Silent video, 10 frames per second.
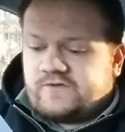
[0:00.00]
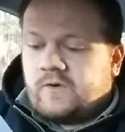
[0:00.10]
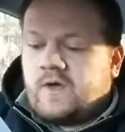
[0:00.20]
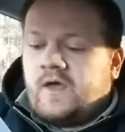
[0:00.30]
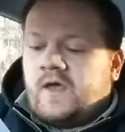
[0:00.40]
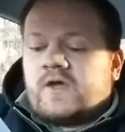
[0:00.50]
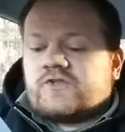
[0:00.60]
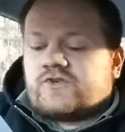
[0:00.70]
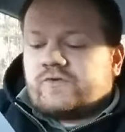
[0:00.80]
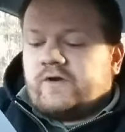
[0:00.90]
So
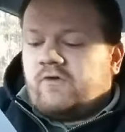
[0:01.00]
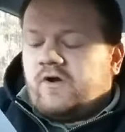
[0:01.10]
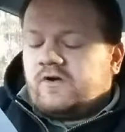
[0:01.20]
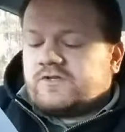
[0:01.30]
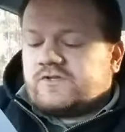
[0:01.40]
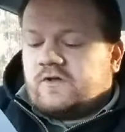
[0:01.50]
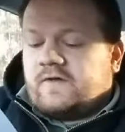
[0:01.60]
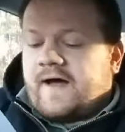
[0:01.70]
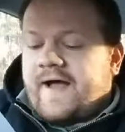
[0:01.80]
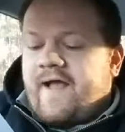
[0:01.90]
during
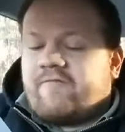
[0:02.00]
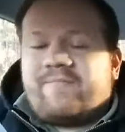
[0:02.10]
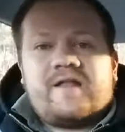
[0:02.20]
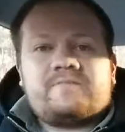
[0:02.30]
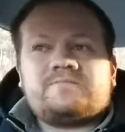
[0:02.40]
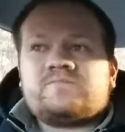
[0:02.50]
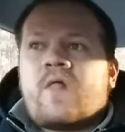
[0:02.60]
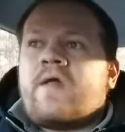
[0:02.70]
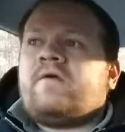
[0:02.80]
rehearsal, I have been